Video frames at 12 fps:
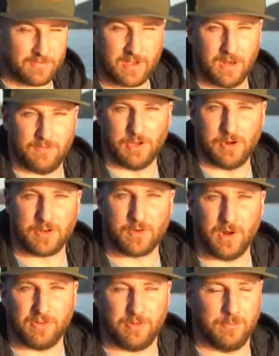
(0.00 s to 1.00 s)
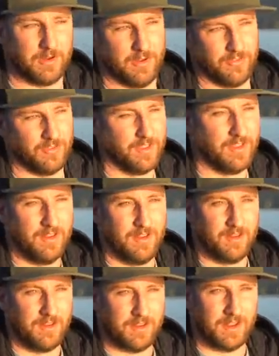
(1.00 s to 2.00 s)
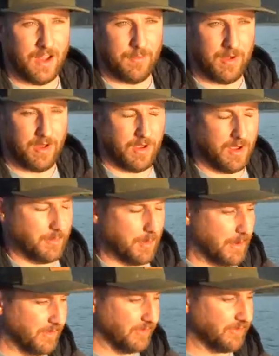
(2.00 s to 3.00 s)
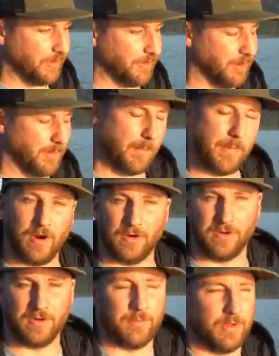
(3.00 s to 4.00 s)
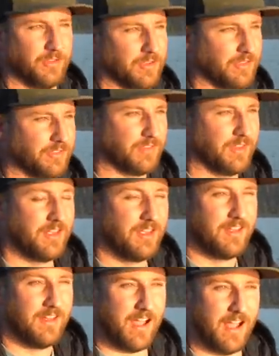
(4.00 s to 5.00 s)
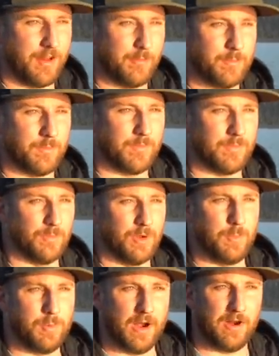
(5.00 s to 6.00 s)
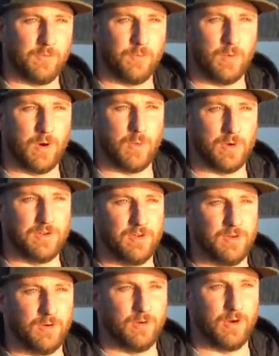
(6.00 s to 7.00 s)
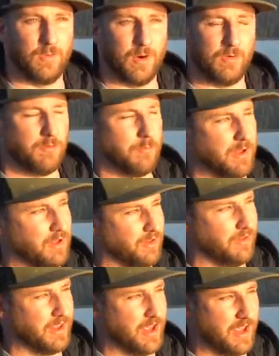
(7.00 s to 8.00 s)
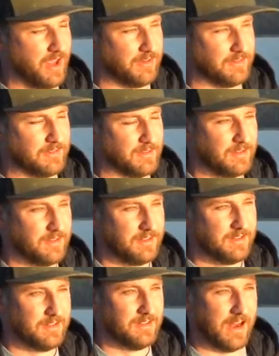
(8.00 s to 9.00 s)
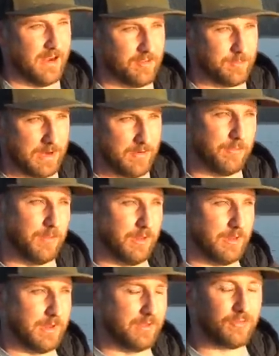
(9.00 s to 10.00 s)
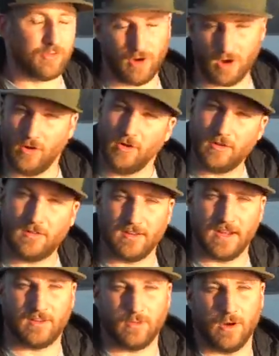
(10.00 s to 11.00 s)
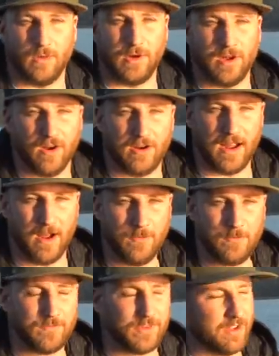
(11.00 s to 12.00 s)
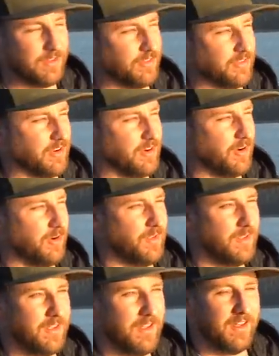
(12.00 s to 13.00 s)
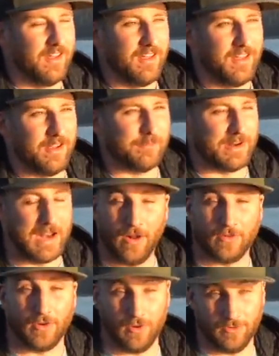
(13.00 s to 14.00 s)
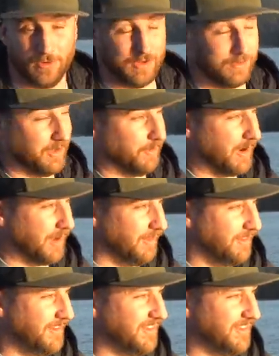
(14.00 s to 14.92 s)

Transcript: it's kind of a loaded question because i'm a i'm a business owner i'm a partner in a business and i'm, I'm really proud of what we do and what we've built and and it's been a really big struggle to get to where we are now and so but now it's going really really well